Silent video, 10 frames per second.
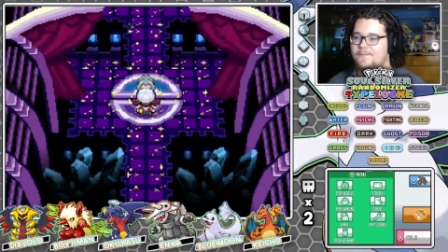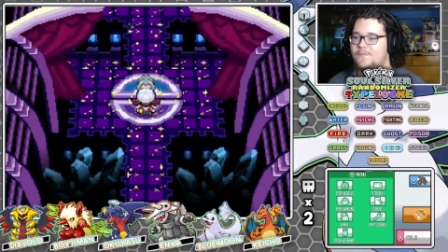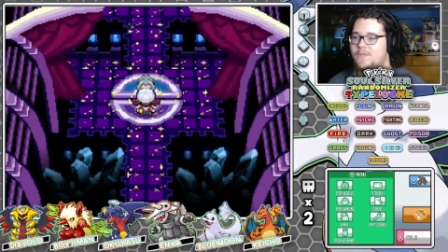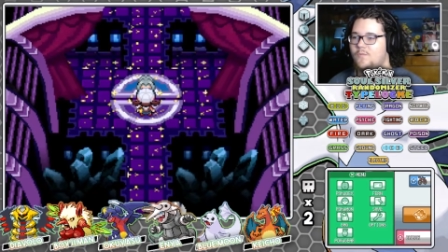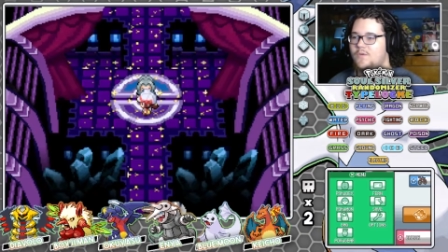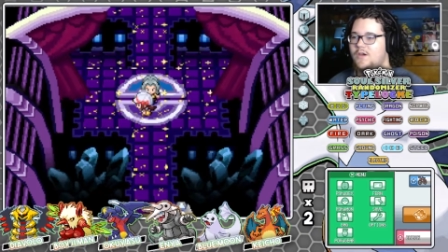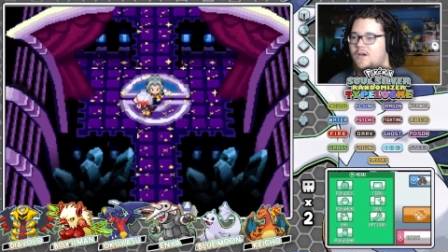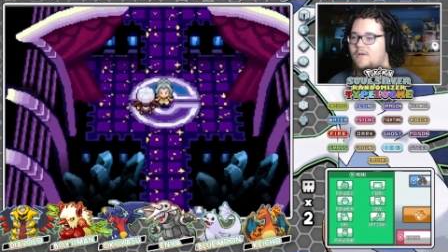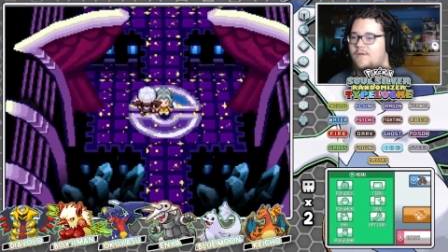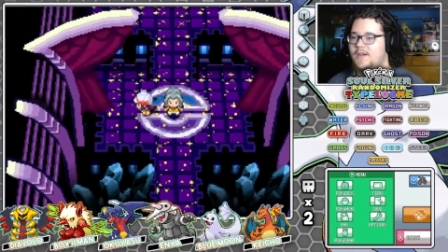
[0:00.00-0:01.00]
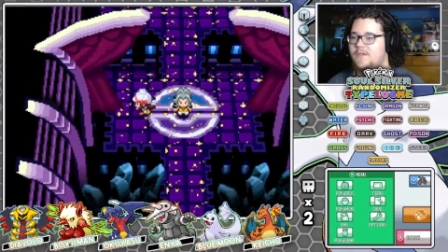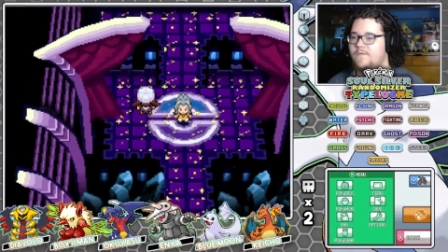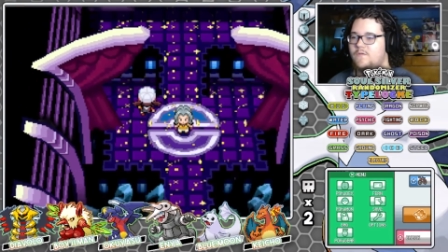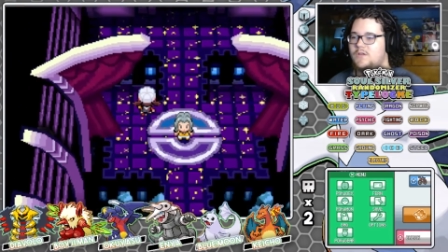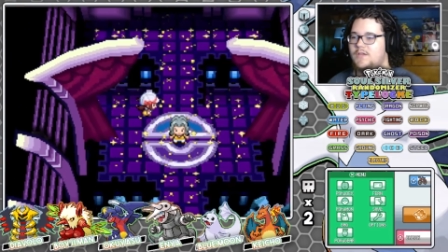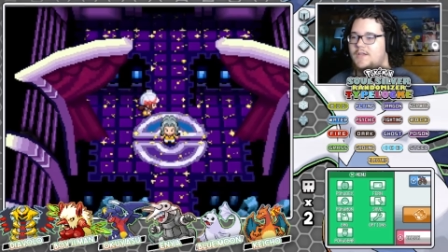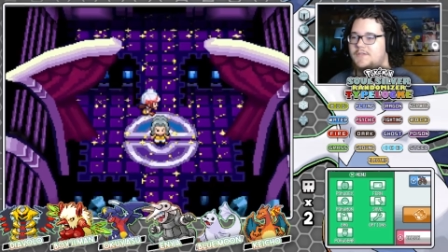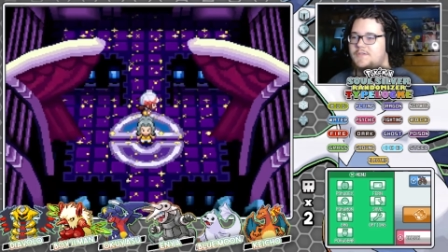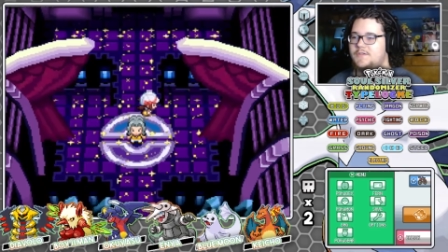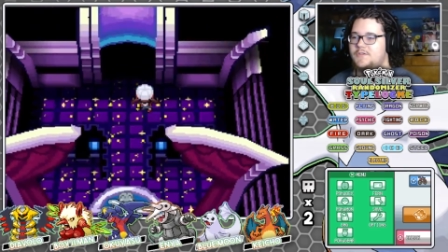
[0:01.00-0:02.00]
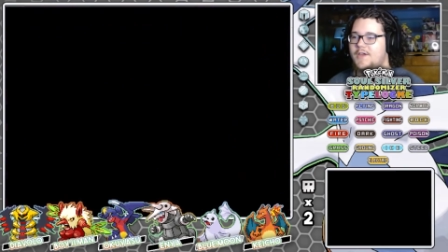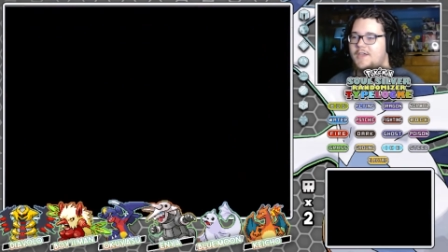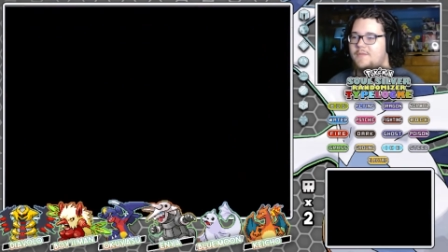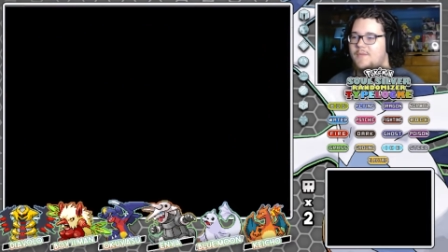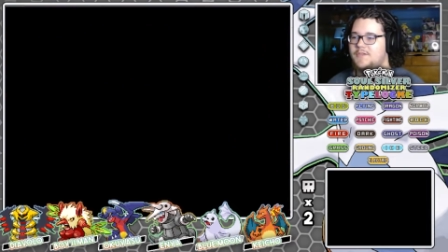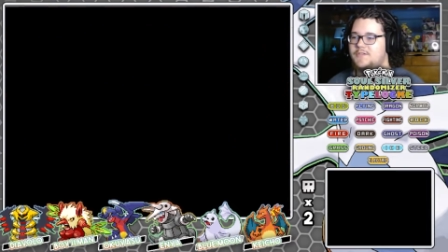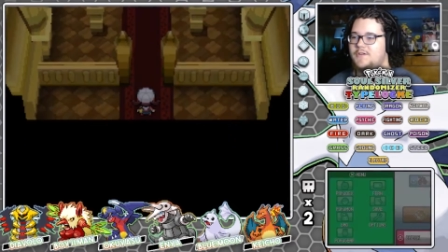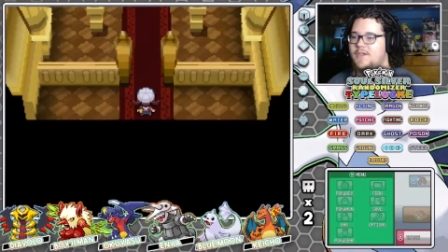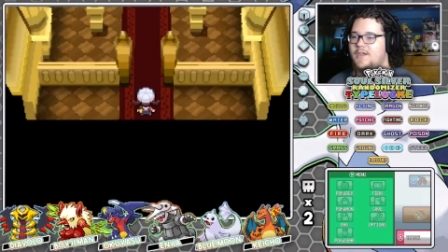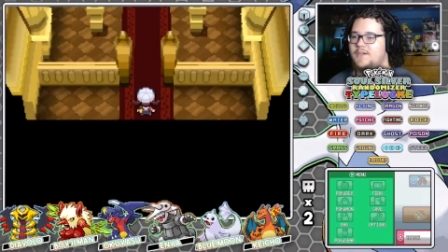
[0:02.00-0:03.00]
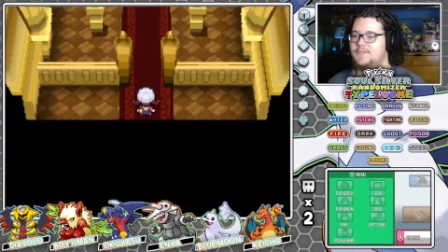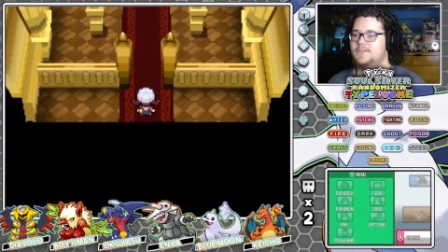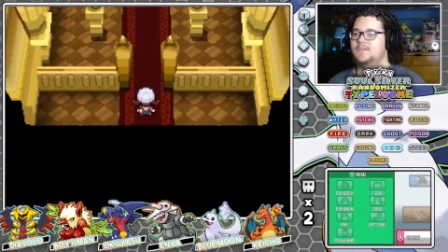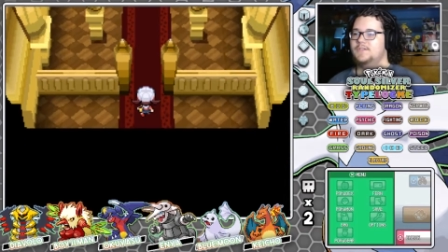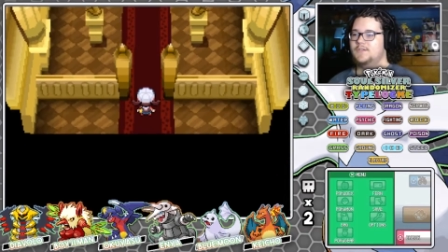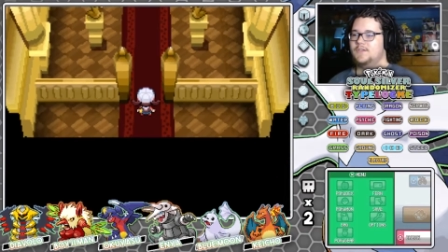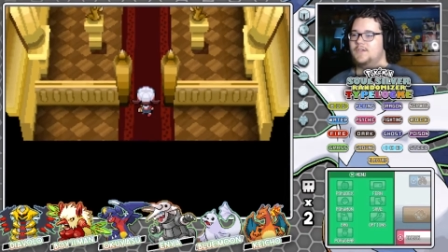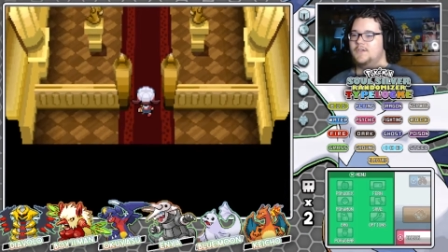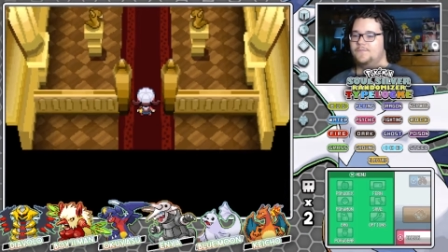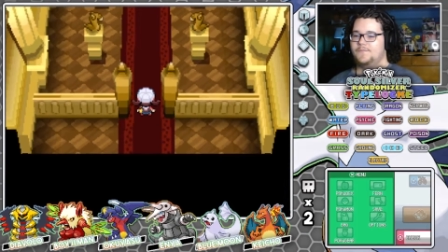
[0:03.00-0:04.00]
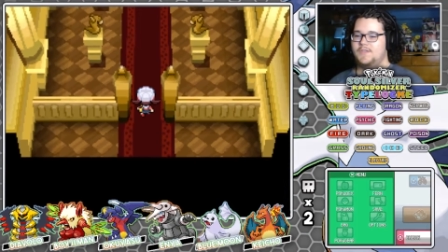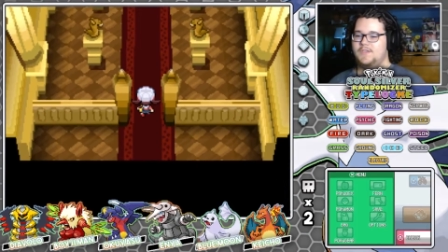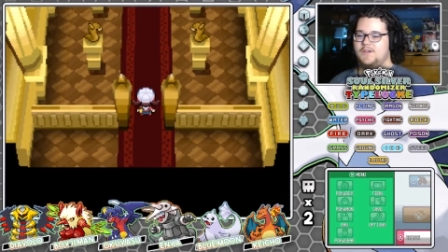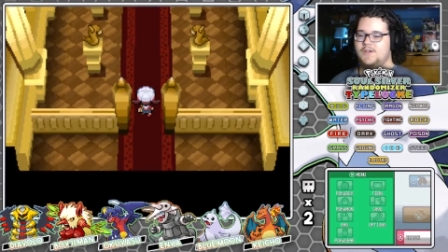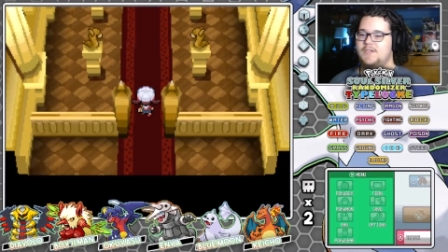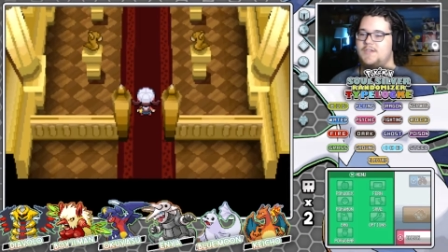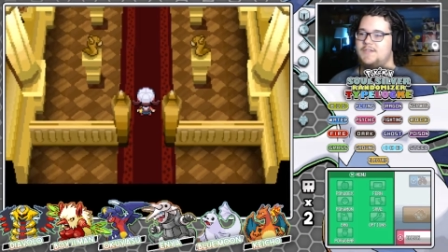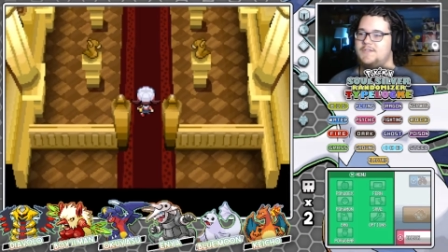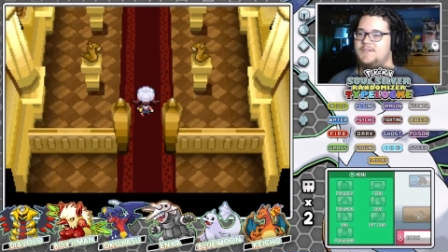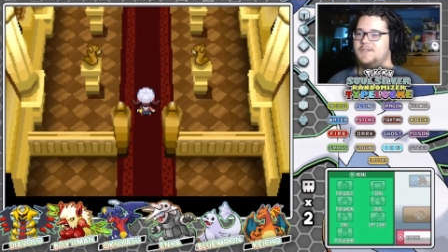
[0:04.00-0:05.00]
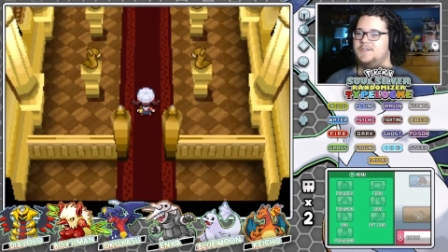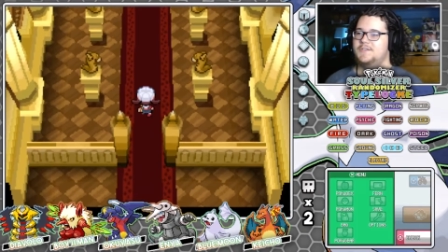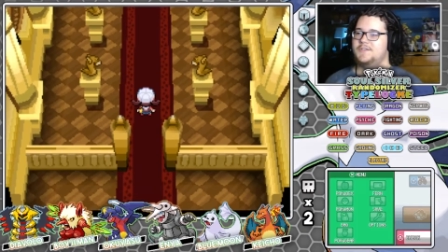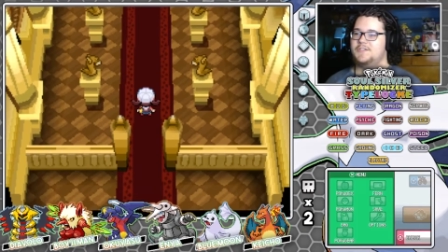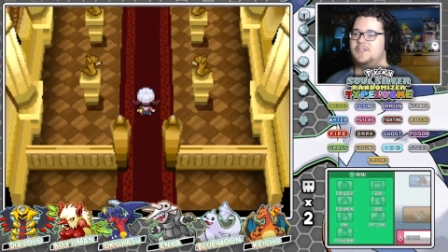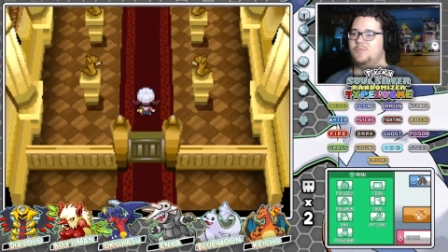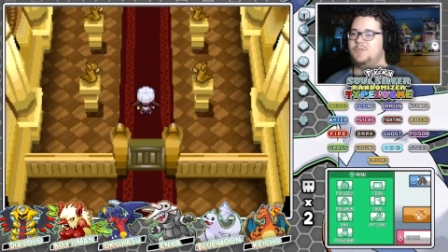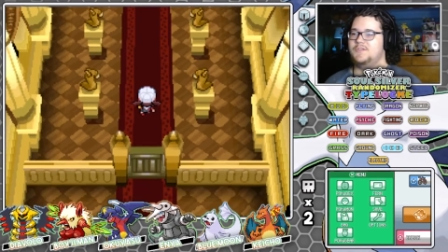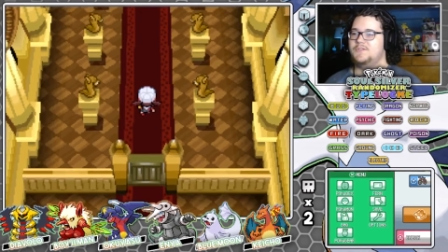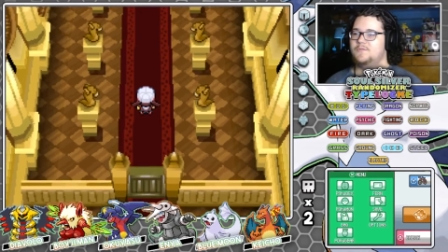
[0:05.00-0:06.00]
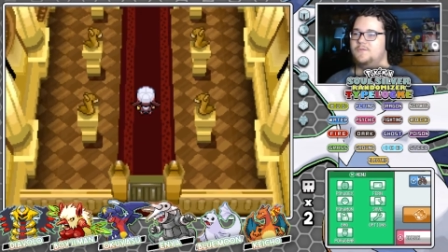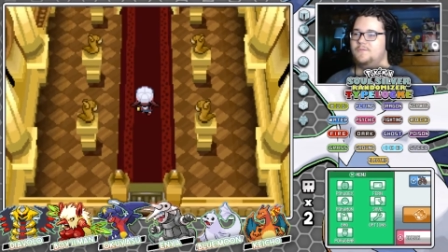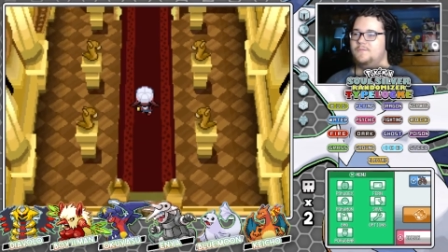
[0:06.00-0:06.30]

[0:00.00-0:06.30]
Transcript: we are ready for Lance the Dragon Master, guys. Here he is, here's the champion's room.